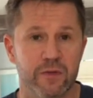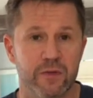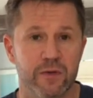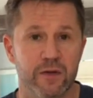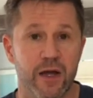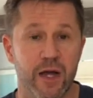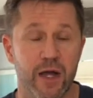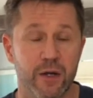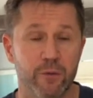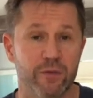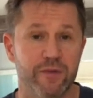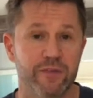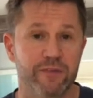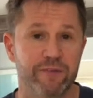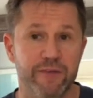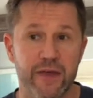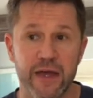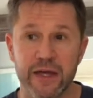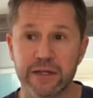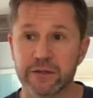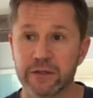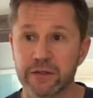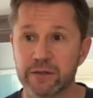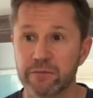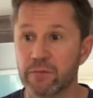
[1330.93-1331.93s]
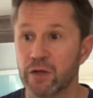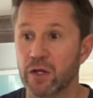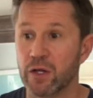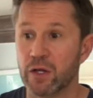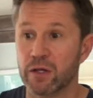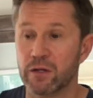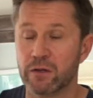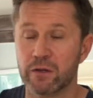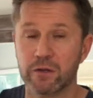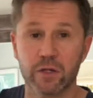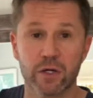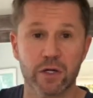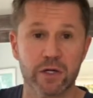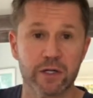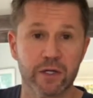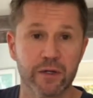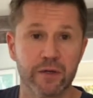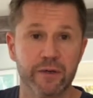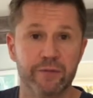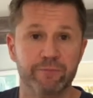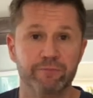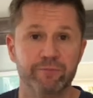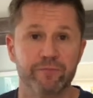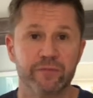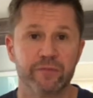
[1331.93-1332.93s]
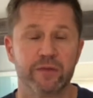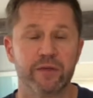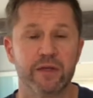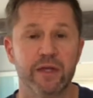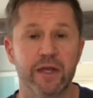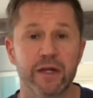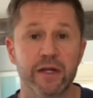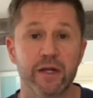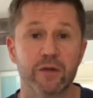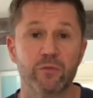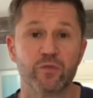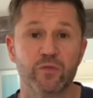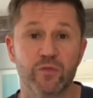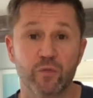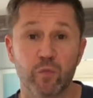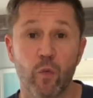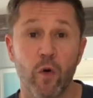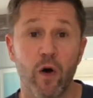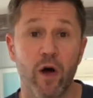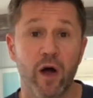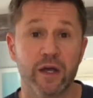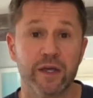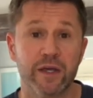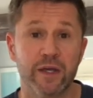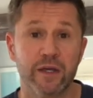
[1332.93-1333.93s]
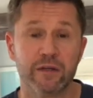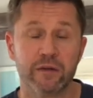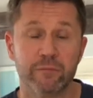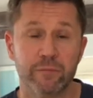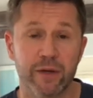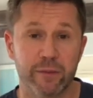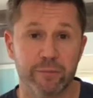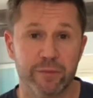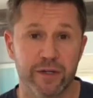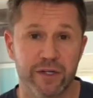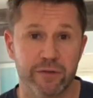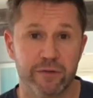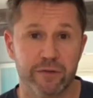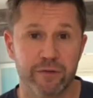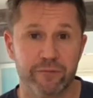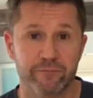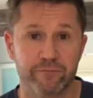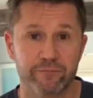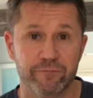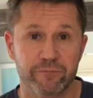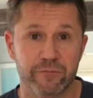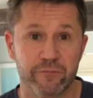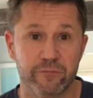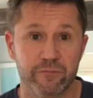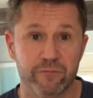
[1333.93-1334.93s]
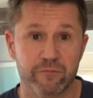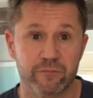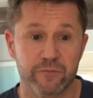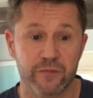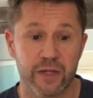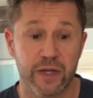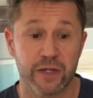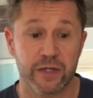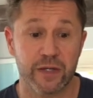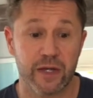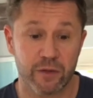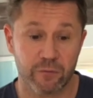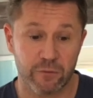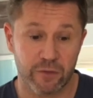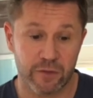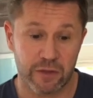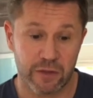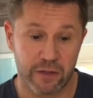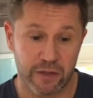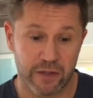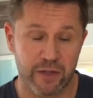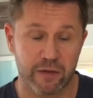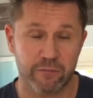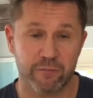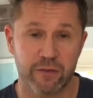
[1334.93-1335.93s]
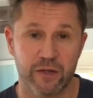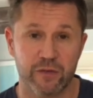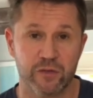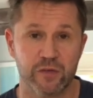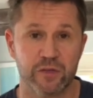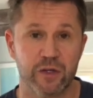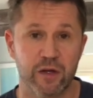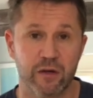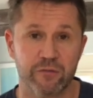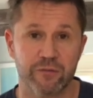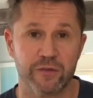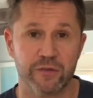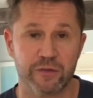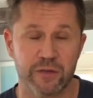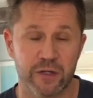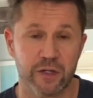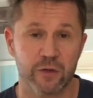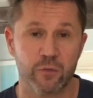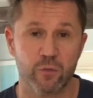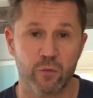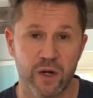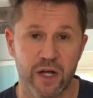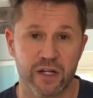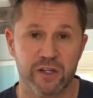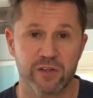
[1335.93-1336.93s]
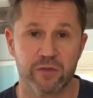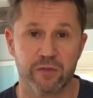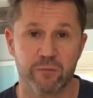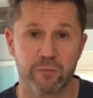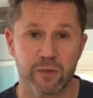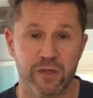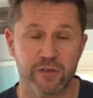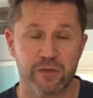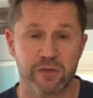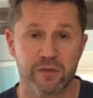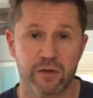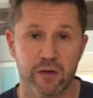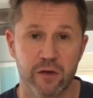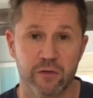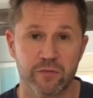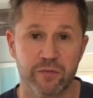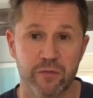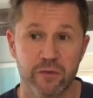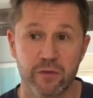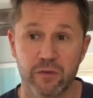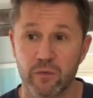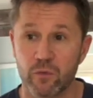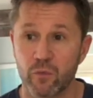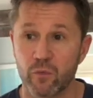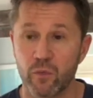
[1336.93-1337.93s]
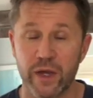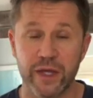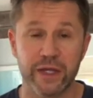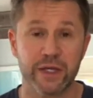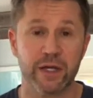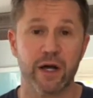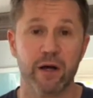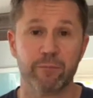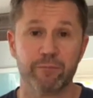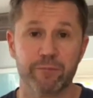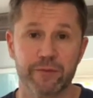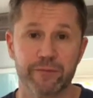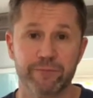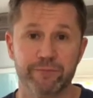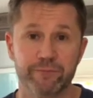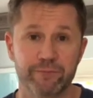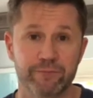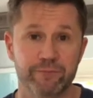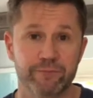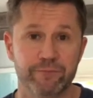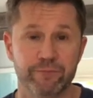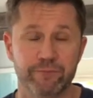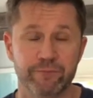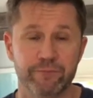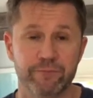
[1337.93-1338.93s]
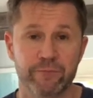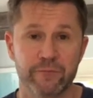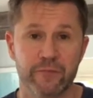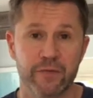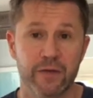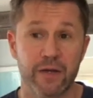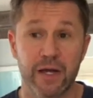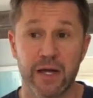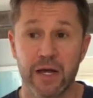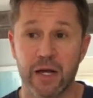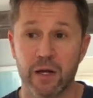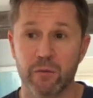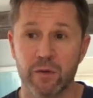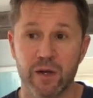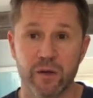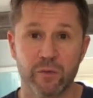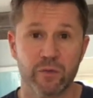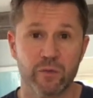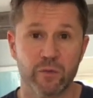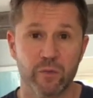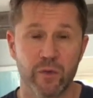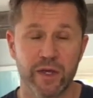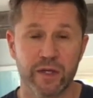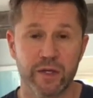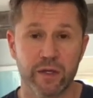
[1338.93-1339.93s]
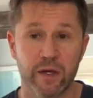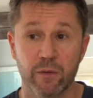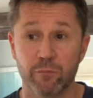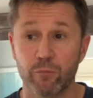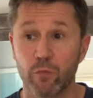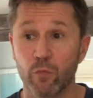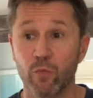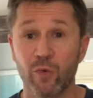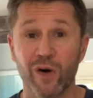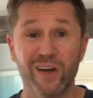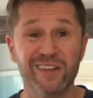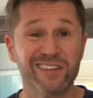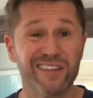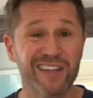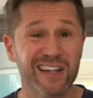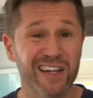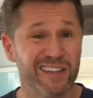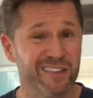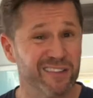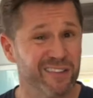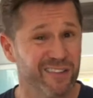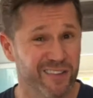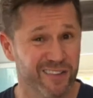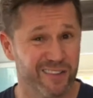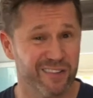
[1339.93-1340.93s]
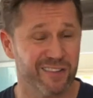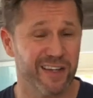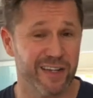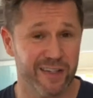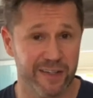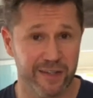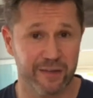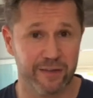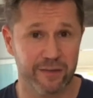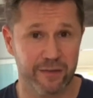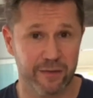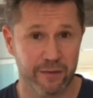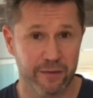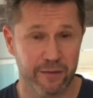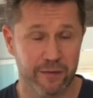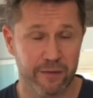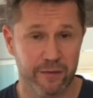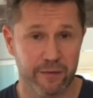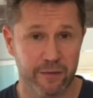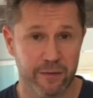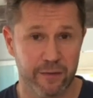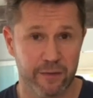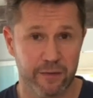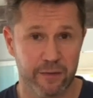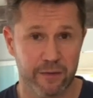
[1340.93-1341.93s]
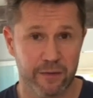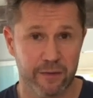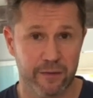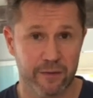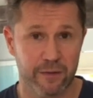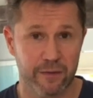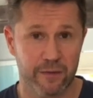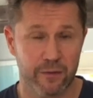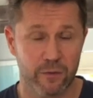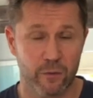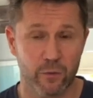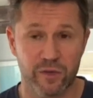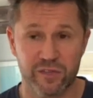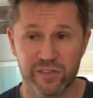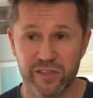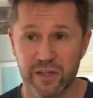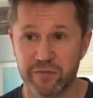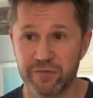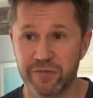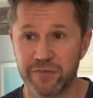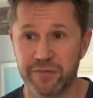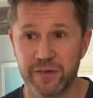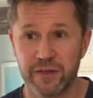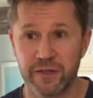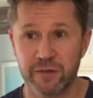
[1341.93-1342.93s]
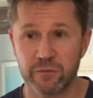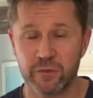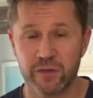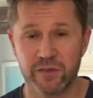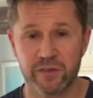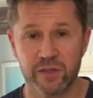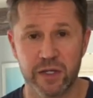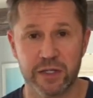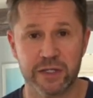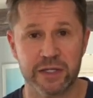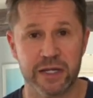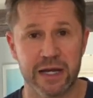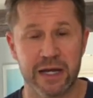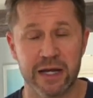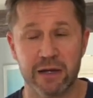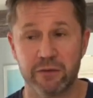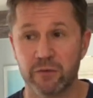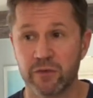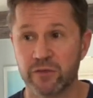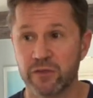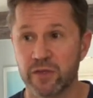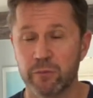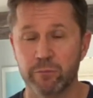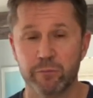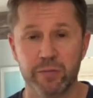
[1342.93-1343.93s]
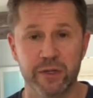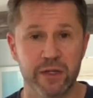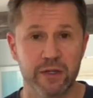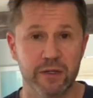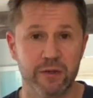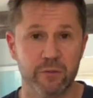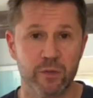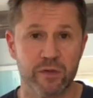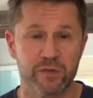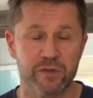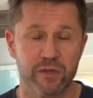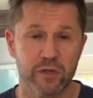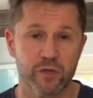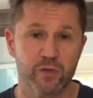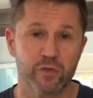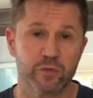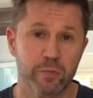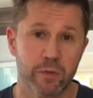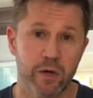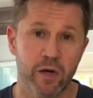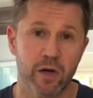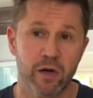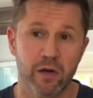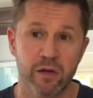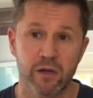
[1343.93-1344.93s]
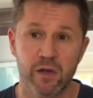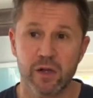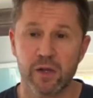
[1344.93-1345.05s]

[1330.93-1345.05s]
I would then look and I'd walk into my bedroom and I would look at myself and then I'd watch myself wake up. How I would wake up. What did I look like? Was I fit? Was I not? Was I big? Was I small?